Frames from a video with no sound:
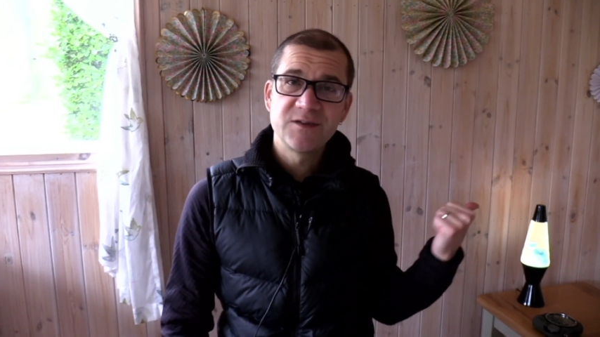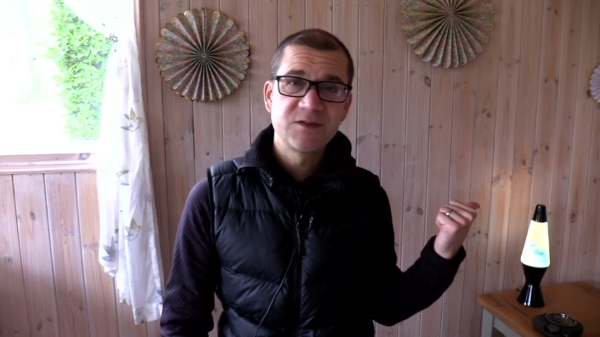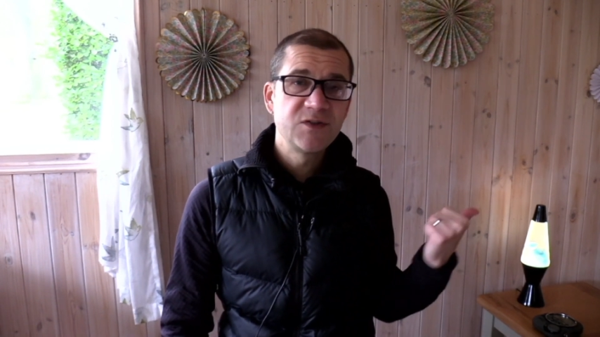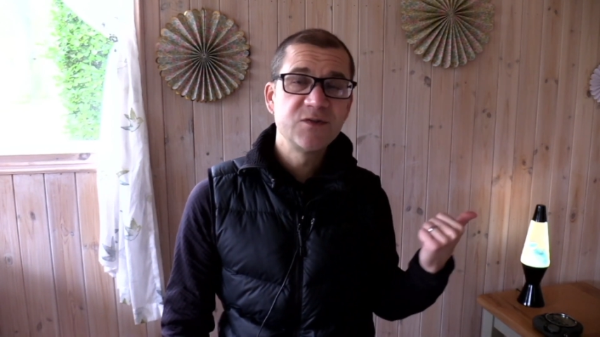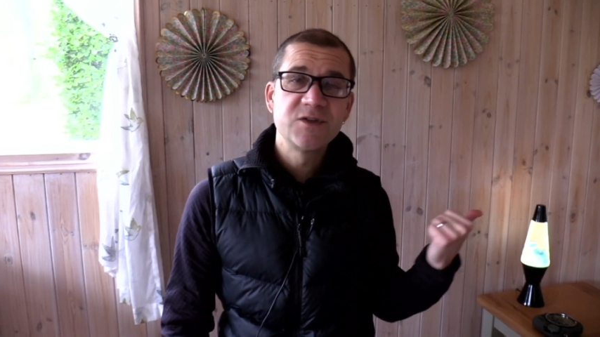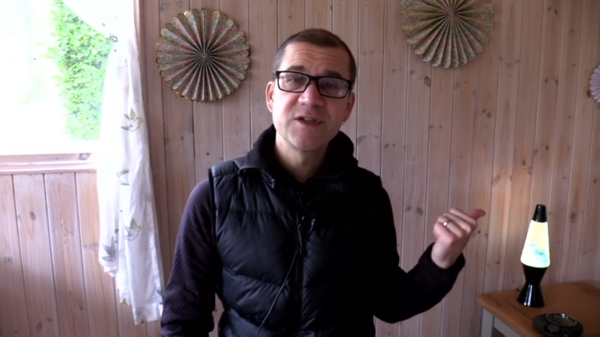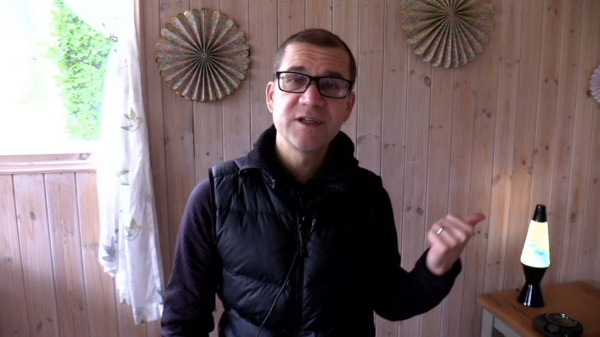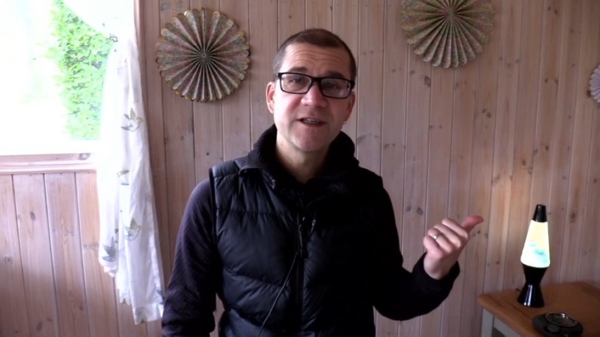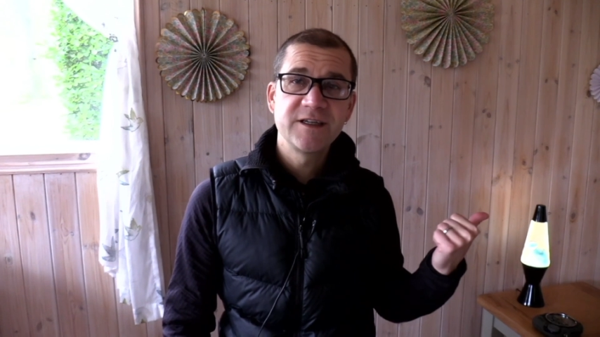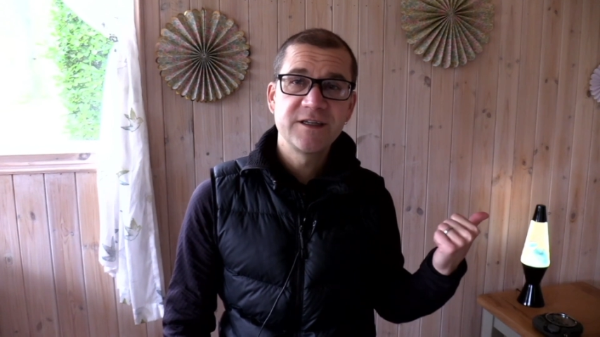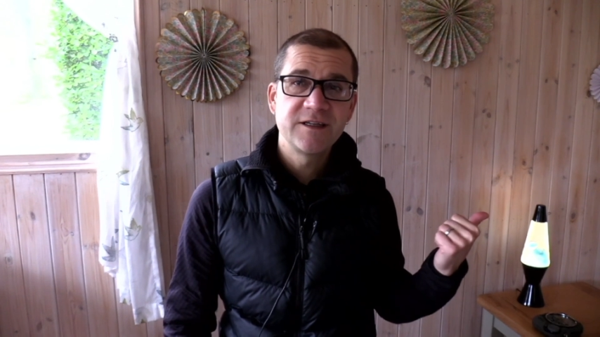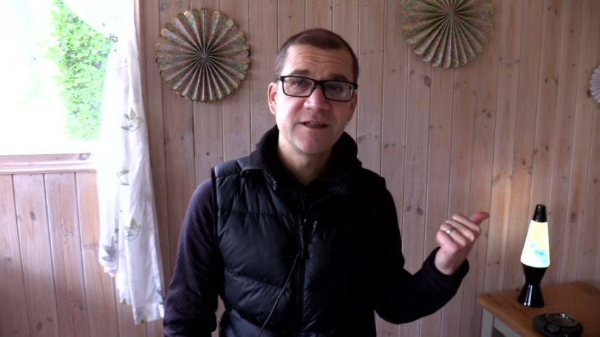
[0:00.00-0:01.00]
too
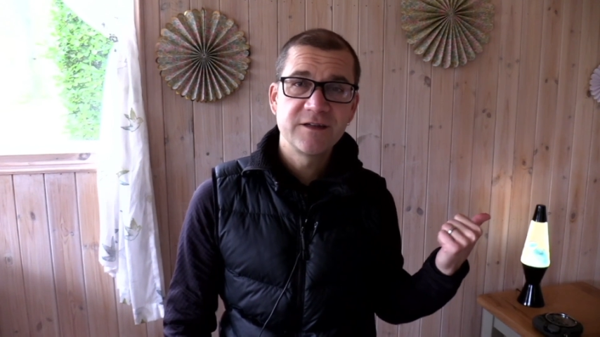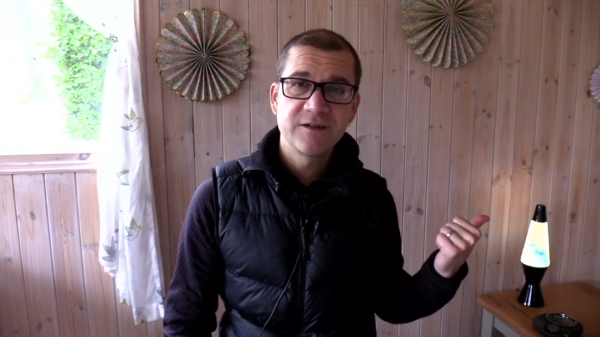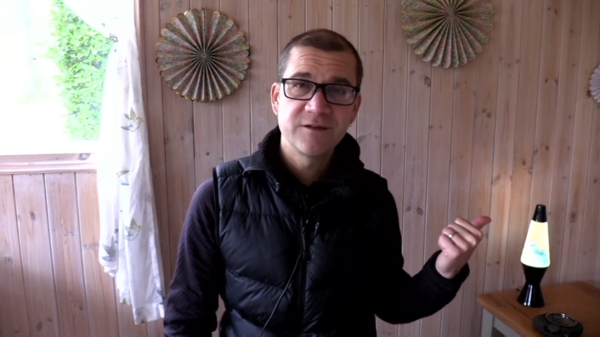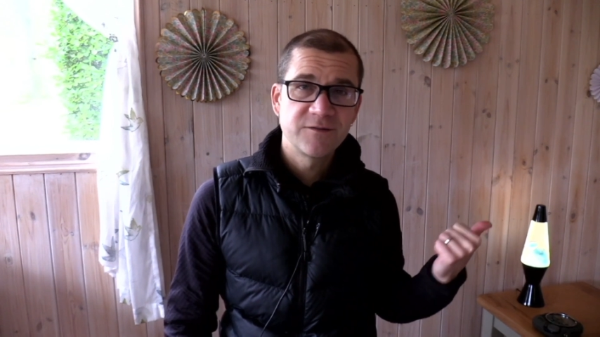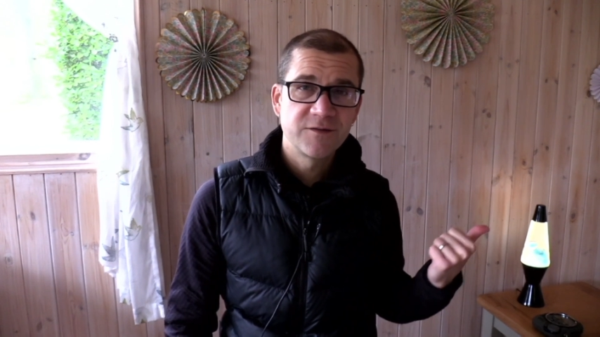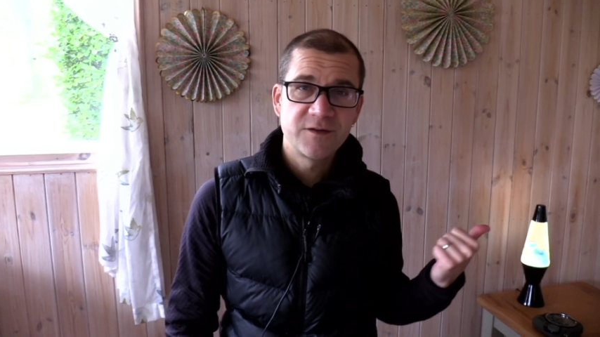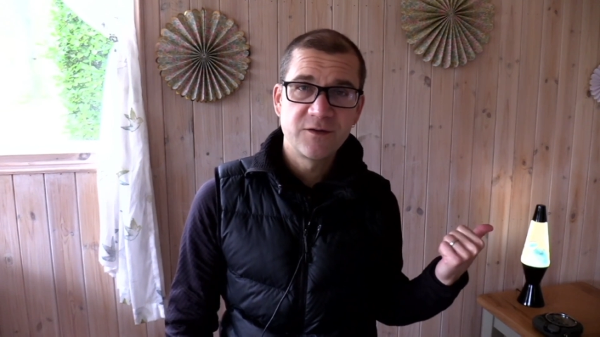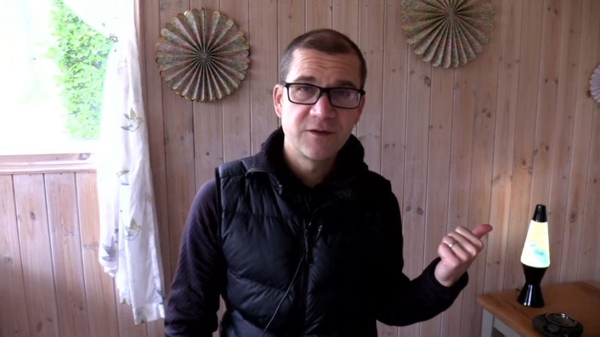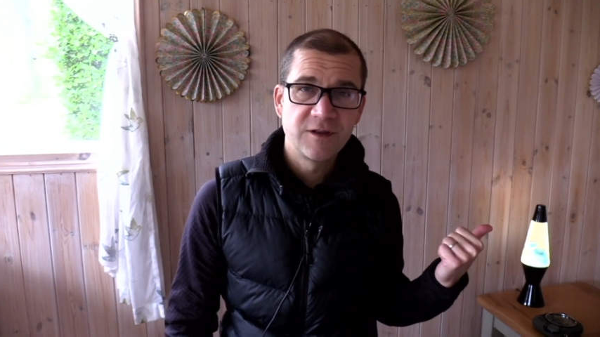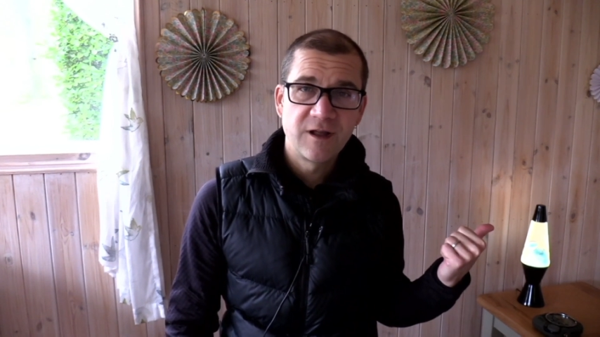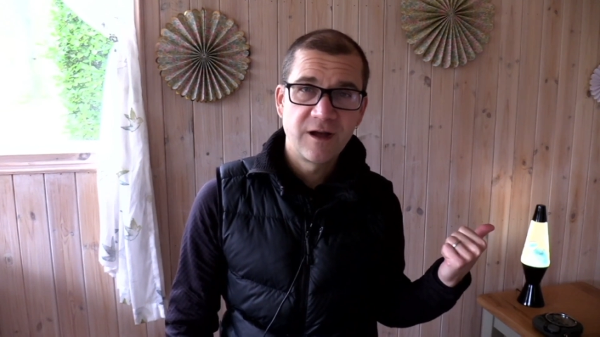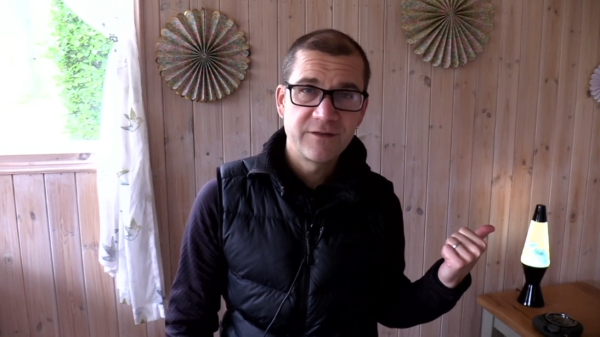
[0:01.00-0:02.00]
chilly in here for the old
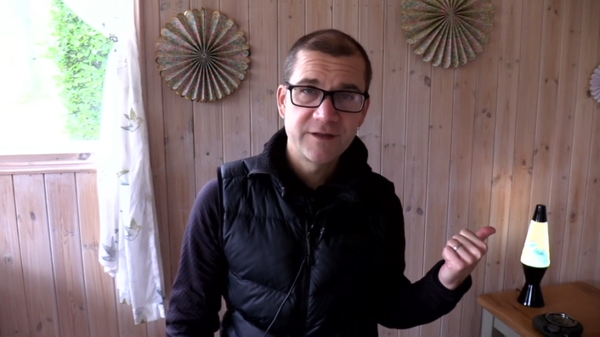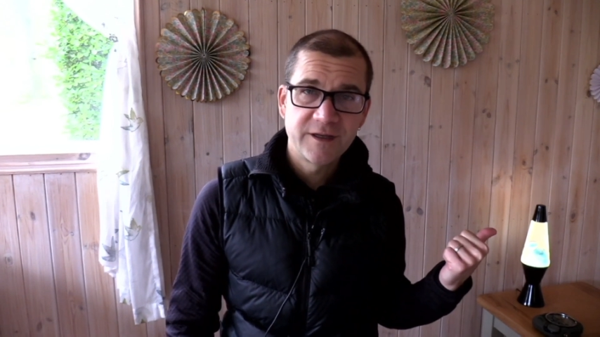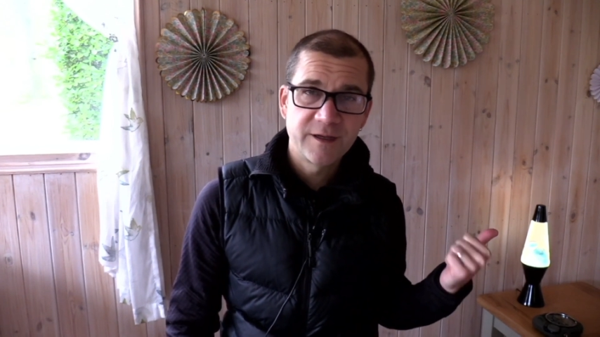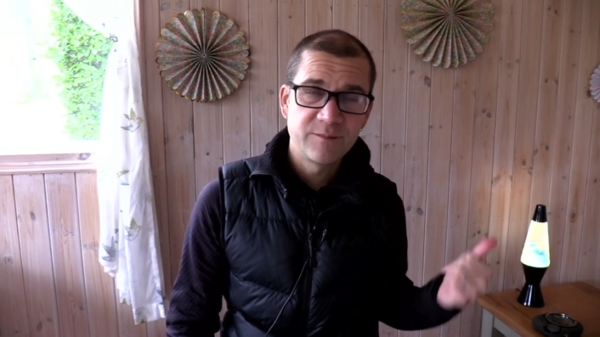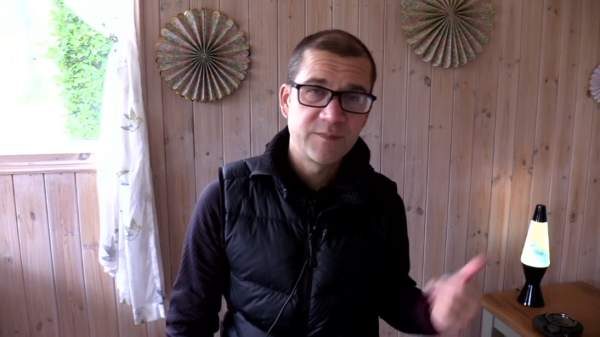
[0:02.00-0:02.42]
lava lamp,